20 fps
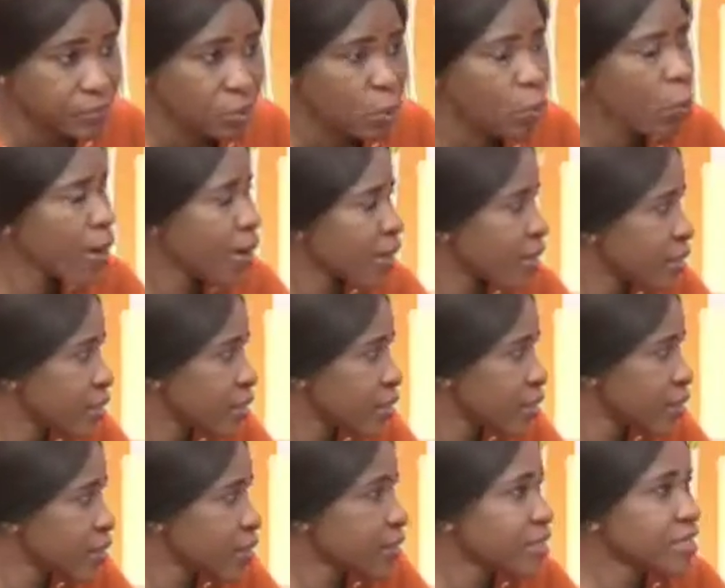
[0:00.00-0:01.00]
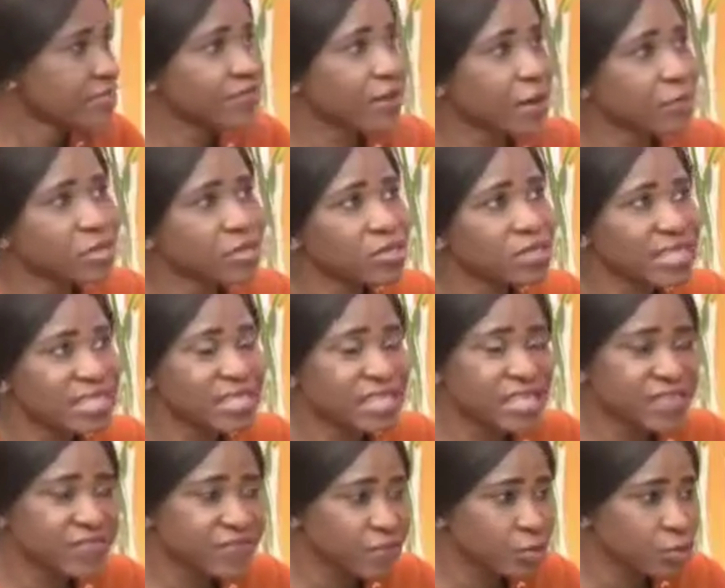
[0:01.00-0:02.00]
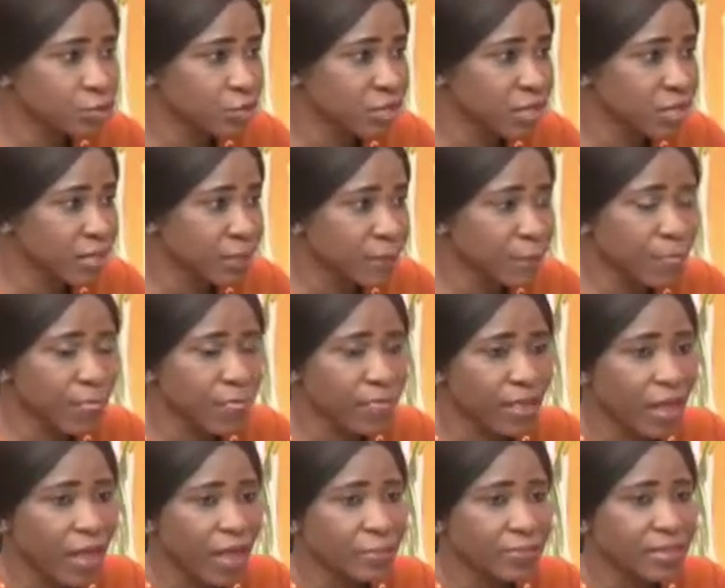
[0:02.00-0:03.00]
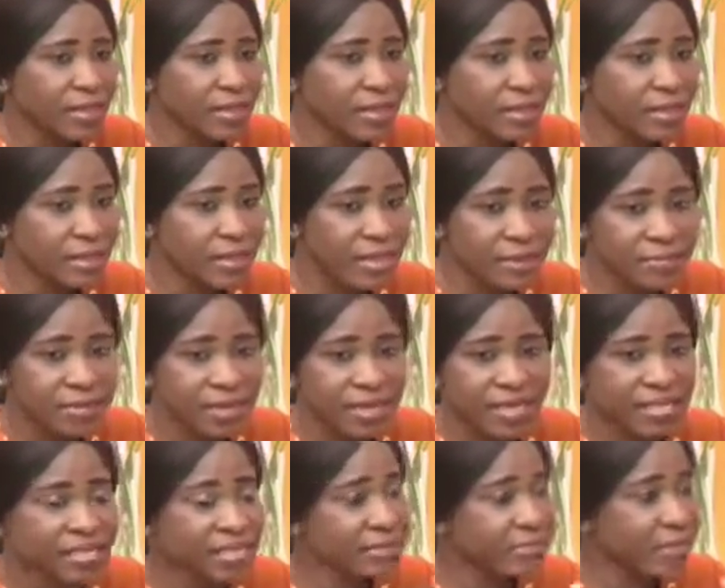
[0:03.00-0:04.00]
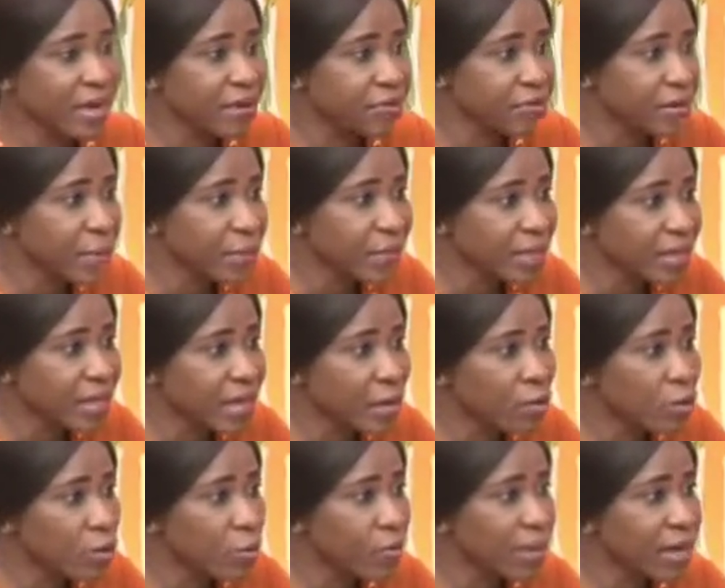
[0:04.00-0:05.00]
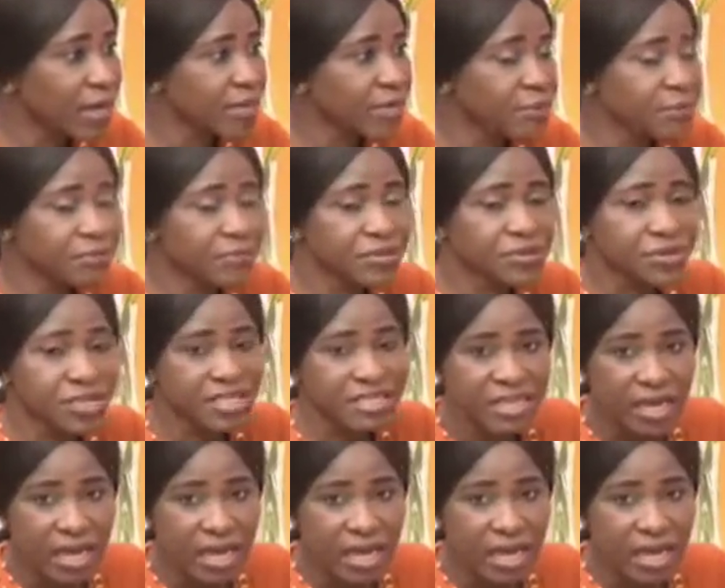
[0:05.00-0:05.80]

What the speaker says: Why? If I'm not successful today, I may claim that it is my grandmother or my great